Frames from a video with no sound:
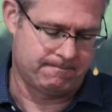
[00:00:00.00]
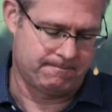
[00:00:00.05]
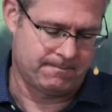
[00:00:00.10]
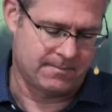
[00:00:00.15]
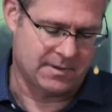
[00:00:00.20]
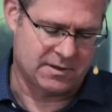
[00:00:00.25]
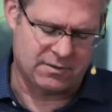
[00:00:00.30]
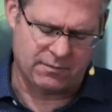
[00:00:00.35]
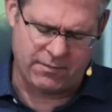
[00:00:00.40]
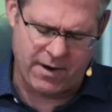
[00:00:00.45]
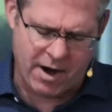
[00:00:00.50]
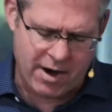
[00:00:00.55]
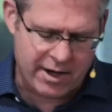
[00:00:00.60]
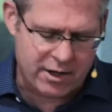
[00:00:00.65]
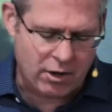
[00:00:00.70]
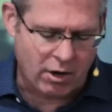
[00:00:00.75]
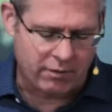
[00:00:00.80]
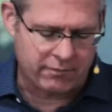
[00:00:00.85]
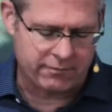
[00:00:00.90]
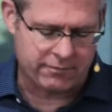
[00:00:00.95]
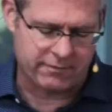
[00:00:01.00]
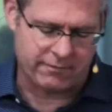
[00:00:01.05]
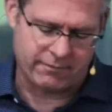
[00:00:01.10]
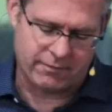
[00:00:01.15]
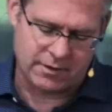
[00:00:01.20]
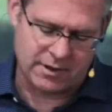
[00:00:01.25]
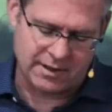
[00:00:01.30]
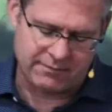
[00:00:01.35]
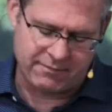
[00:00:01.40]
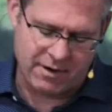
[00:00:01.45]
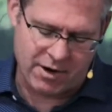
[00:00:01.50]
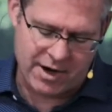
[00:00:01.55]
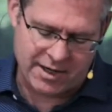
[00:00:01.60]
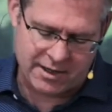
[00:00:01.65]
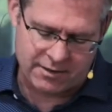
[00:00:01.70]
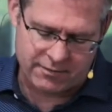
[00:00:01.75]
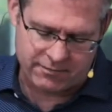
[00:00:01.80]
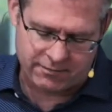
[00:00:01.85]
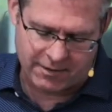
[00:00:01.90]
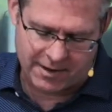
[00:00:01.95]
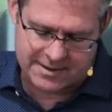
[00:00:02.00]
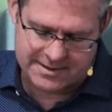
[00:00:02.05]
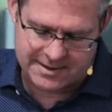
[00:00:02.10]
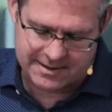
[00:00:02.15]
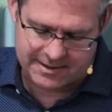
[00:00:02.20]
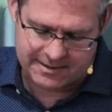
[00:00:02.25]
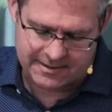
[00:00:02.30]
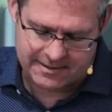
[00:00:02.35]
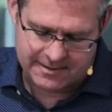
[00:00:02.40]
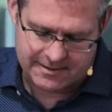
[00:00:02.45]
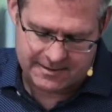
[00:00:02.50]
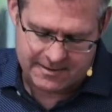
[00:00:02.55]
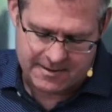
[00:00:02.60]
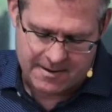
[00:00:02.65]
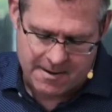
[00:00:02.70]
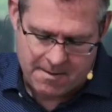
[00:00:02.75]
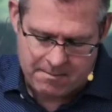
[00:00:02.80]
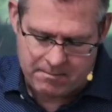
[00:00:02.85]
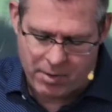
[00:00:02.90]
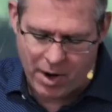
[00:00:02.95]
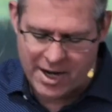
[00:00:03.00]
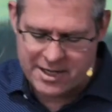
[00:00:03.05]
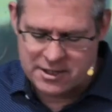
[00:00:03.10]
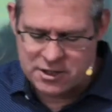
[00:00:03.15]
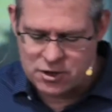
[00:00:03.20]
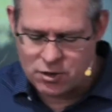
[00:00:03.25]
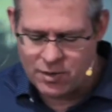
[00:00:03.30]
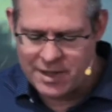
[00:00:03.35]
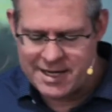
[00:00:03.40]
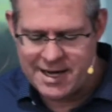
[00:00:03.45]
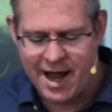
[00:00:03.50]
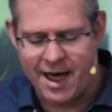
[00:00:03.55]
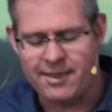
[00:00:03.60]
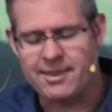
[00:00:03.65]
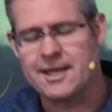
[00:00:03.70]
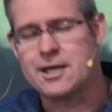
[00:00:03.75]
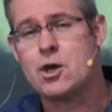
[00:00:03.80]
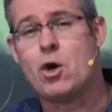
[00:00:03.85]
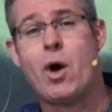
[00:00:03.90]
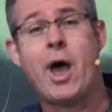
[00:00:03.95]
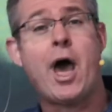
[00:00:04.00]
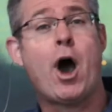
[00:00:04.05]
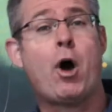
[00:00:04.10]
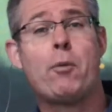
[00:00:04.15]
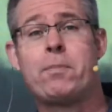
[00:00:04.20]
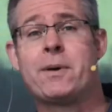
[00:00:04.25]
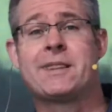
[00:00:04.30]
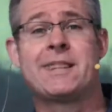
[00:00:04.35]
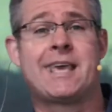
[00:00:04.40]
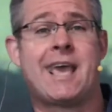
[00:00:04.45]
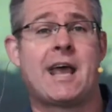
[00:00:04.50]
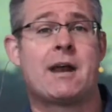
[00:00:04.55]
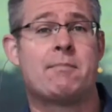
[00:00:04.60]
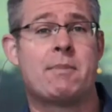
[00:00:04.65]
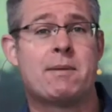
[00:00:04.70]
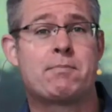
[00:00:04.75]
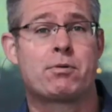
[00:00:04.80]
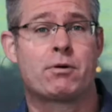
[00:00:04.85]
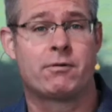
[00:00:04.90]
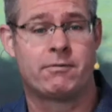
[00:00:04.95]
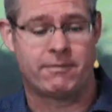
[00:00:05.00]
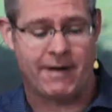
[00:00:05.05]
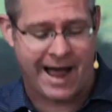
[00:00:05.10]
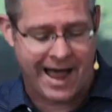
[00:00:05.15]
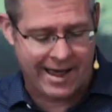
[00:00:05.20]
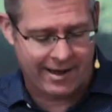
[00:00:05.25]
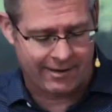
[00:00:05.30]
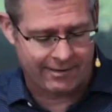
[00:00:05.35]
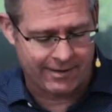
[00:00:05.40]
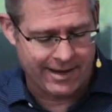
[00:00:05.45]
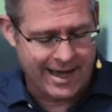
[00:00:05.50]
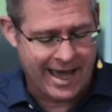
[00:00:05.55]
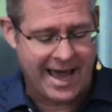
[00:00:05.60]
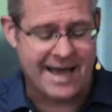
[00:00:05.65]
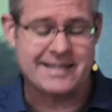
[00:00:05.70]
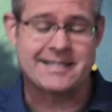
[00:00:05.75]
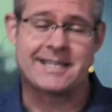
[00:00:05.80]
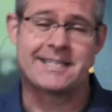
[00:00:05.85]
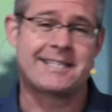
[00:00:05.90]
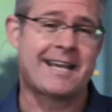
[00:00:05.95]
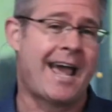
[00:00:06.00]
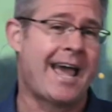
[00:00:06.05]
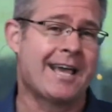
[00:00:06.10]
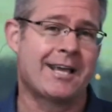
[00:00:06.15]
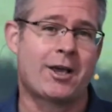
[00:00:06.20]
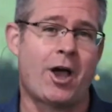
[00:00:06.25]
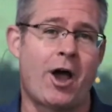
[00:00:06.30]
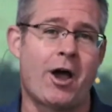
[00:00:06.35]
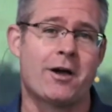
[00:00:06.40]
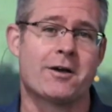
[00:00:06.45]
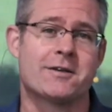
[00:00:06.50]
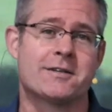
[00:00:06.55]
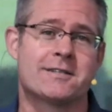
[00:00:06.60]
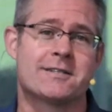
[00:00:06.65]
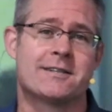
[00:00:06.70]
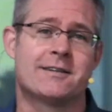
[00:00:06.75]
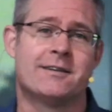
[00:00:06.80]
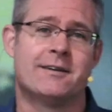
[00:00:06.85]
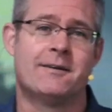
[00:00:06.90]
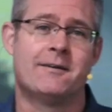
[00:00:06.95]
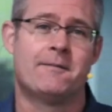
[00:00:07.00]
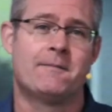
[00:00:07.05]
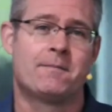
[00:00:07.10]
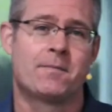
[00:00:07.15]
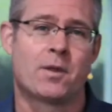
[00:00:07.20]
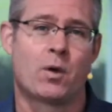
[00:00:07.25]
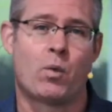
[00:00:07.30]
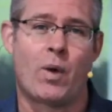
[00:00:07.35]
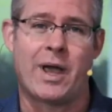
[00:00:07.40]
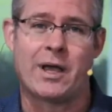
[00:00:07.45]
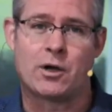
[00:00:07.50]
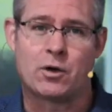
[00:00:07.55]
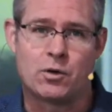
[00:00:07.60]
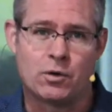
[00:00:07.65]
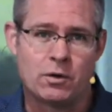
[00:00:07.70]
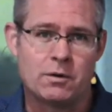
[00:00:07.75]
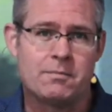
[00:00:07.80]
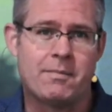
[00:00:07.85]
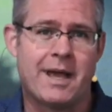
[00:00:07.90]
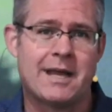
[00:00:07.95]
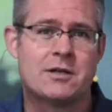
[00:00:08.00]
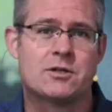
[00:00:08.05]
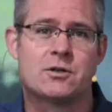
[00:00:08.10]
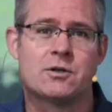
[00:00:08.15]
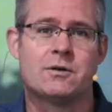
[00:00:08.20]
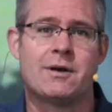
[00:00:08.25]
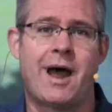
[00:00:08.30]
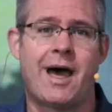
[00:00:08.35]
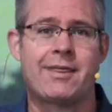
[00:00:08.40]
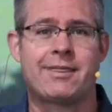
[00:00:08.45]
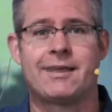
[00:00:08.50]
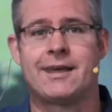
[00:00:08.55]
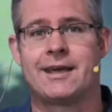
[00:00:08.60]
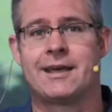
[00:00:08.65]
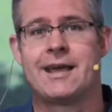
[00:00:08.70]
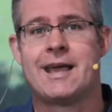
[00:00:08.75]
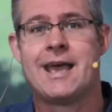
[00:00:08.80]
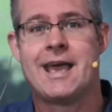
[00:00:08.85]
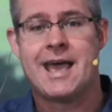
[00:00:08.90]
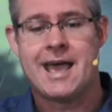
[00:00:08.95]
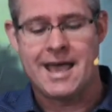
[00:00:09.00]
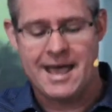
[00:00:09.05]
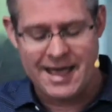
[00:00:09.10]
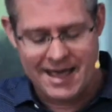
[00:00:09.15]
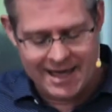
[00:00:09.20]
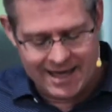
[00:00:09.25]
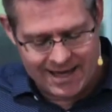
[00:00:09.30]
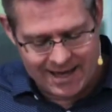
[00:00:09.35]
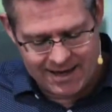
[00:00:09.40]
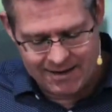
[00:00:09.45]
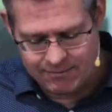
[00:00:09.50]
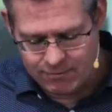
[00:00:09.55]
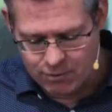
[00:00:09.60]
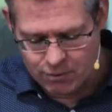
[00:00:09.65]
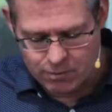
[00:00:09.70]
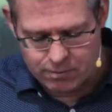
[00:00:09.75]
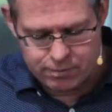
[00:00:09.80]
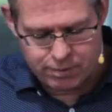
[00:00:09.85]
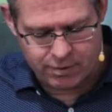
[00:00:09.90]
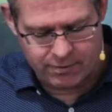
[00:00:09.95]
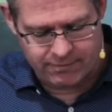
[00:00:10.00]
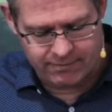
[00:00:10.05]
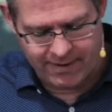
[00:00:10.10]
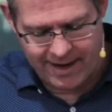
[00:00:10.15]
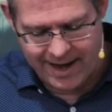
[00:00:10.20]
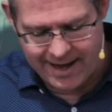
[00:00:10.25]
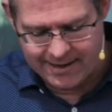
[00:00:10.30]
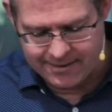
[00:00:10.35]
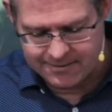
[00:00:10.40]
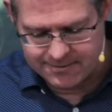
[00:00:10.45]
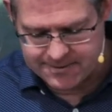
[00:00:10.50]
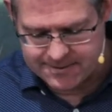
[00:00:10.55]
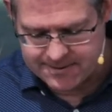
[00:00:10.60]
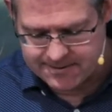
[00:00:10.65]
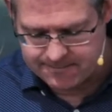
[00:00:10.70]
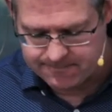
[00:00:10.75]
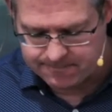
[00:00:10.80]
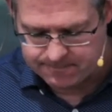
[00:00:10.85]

It's very, conf- very confronting. By doing nothing, you're helping the enemy prevail. As the saying goes, when good men do nothing, evil prevails.